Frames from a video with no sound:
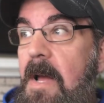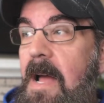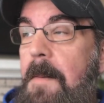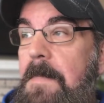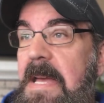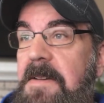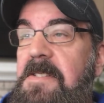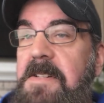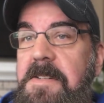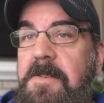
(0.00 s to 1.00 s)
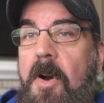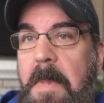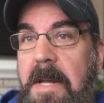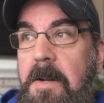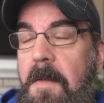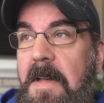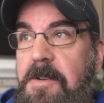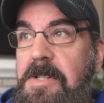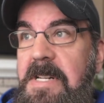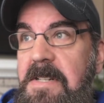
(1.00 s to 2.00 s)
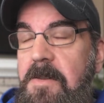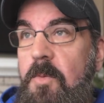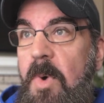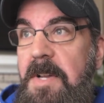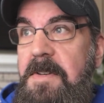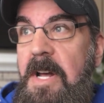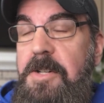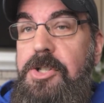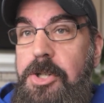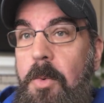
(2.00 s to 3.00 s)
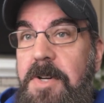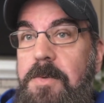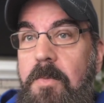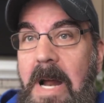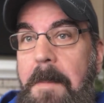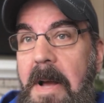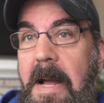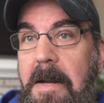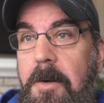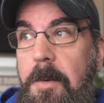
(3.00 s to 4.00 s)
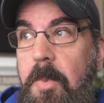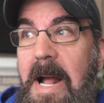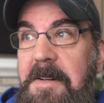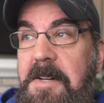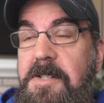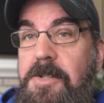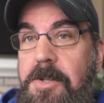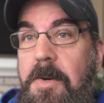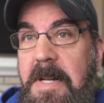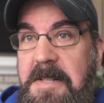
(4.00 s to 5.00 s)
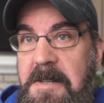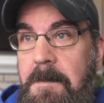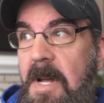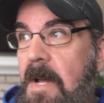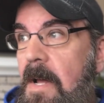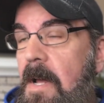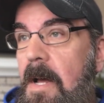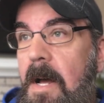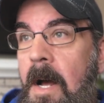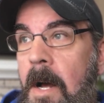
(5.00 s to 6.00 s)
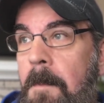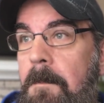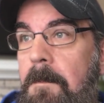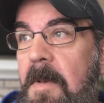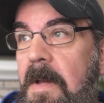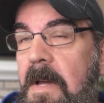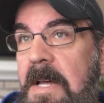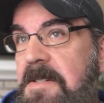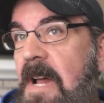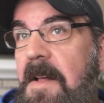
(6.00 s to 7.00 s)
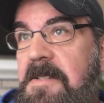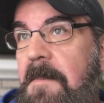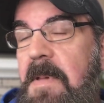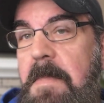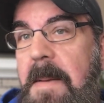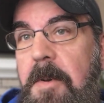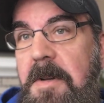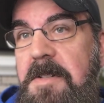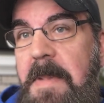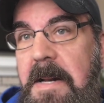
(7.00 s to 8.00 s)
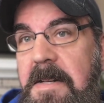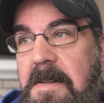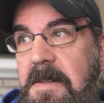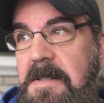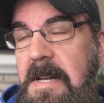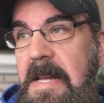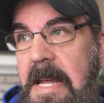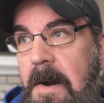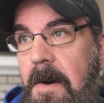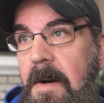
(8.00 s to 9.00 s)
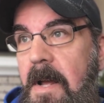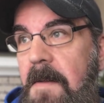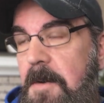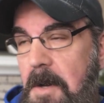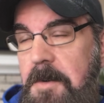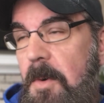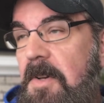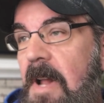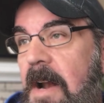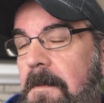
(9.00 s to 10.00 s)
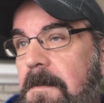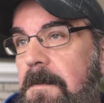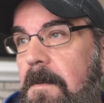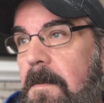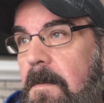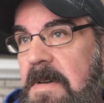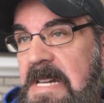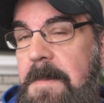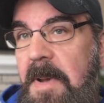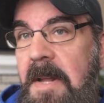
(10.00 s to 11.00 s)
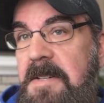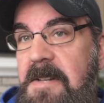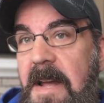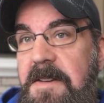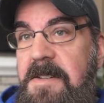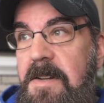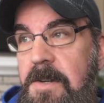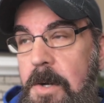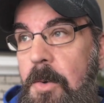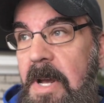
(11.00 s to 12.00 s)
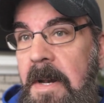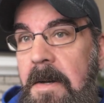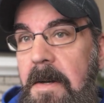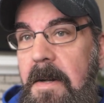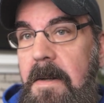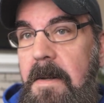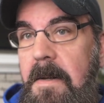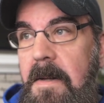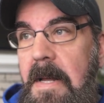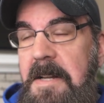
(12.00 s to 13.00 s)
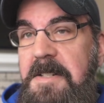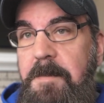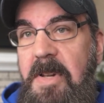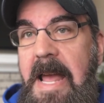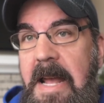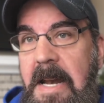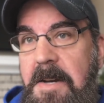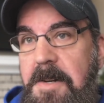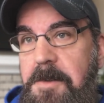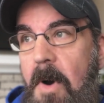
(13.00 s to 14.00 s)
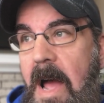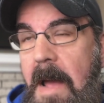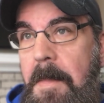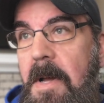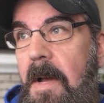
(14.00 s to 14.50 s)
and B, it's disarming. That Jesus was a Jewish rabbi who practiced Judaism is not something people expect to hear. There's also a lot of deep insights you can explain and describe